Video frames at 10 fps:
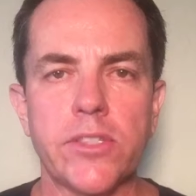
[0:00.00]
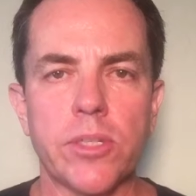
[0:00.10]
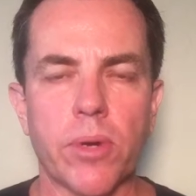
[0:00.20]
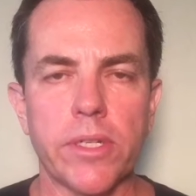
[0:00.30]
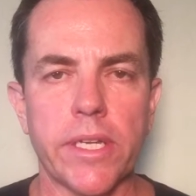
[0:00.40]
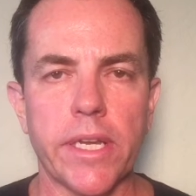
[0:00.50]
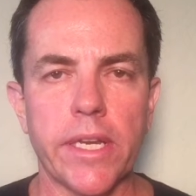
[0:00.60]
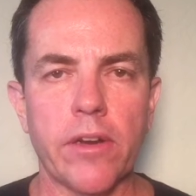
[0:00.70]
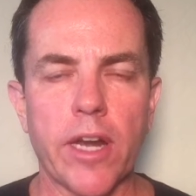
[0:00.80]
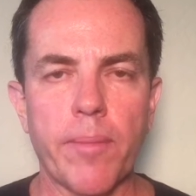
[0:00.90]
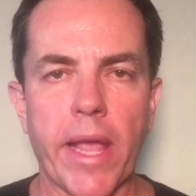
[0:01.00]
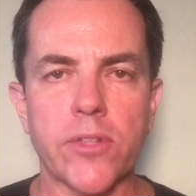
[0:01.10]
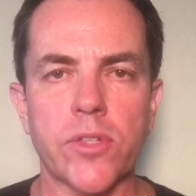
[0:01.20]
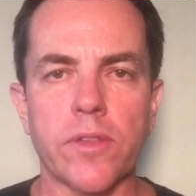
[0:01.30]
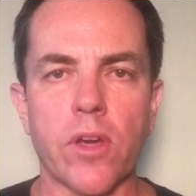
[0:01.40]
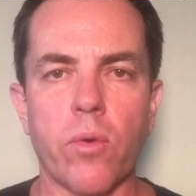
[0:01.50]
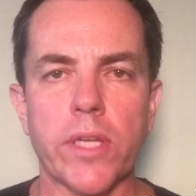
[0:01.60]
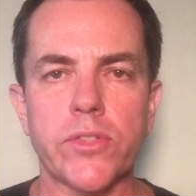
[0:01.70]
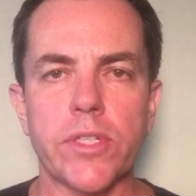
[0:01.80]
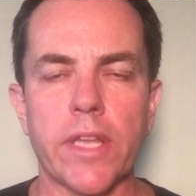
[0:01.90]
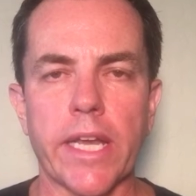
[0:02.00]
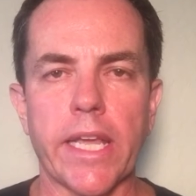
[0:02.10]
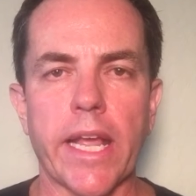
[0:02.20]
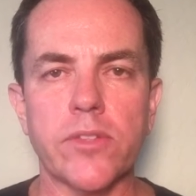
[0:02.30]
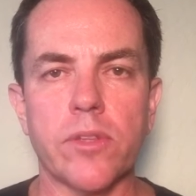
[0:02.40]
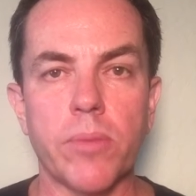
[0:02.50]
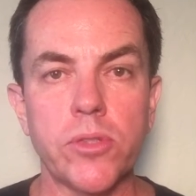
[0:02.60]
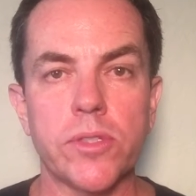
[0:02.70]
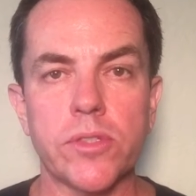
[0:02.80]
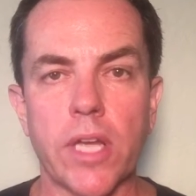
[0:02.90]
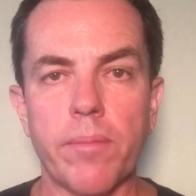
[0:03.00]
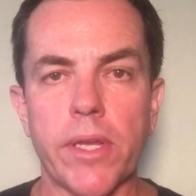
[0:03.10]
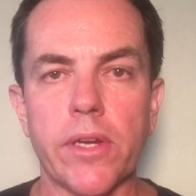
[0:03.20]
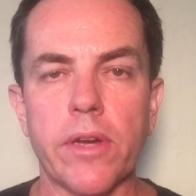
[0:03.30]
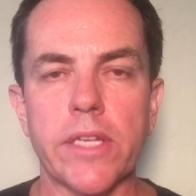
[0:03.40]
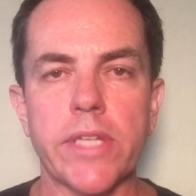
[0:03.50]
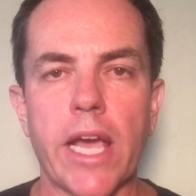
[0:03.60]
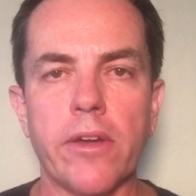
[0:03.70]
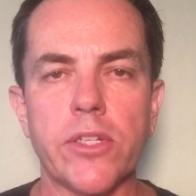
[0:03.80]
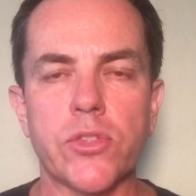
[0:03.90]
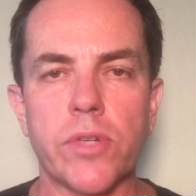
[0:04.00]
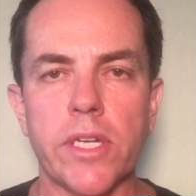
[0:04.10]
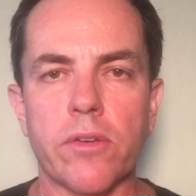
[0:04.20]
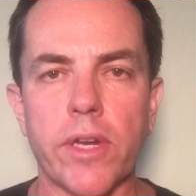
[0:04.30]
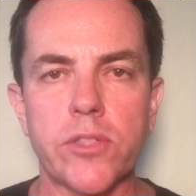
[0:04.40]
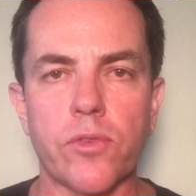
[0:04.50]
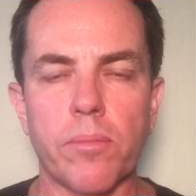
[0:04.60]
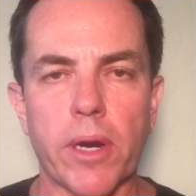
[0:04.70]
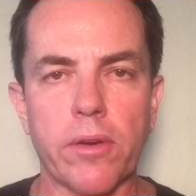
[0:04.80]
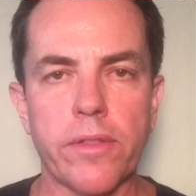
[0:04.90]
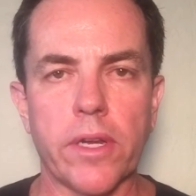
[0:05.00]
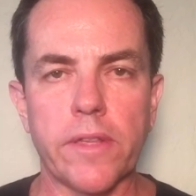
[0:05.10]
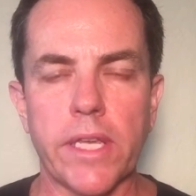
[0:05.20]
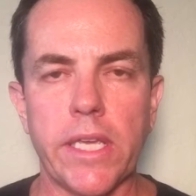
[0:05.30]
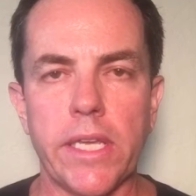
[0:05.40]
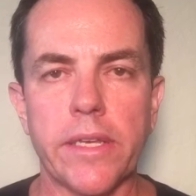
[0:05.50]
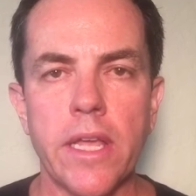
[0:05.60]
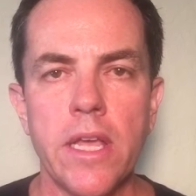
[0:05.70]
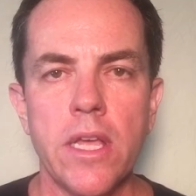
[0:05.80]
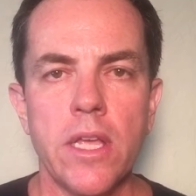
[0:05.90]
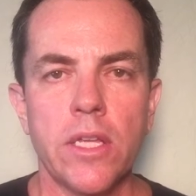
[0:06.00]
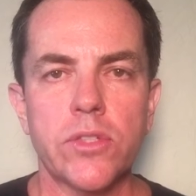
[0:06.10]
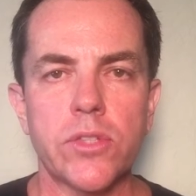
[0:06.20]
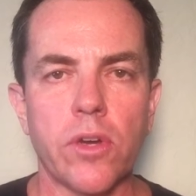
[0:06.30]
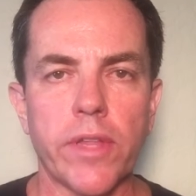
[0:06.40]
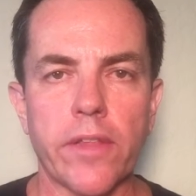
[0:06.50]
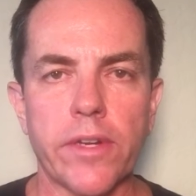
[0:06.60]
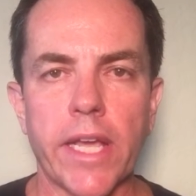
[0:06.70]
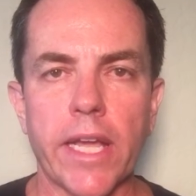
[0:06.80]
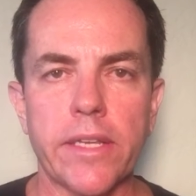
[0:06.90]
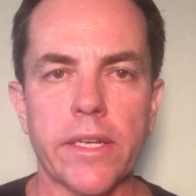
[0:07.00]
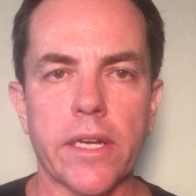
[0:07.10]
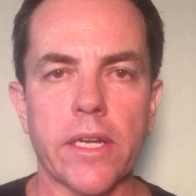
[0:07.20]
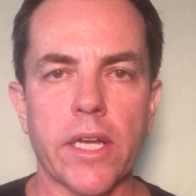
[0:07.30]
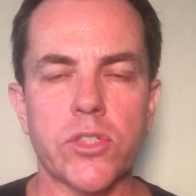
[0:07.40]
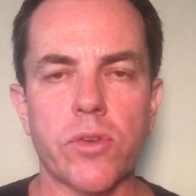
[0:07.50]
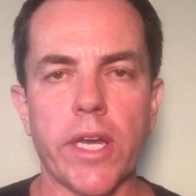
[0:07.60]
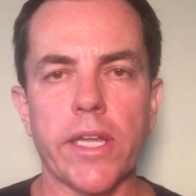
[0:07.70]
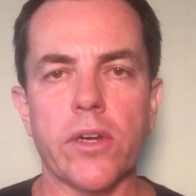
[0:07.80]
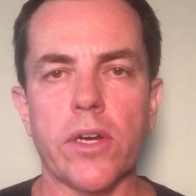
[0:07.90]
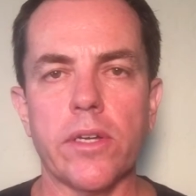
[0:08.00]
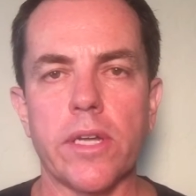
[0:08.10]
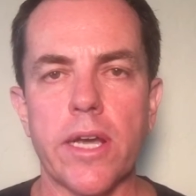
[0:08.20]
Jim Hardina here, and I'm answering the question that I get asked the most this time of year is how do you train and race for a marathon in the heat? So the other day I did a training on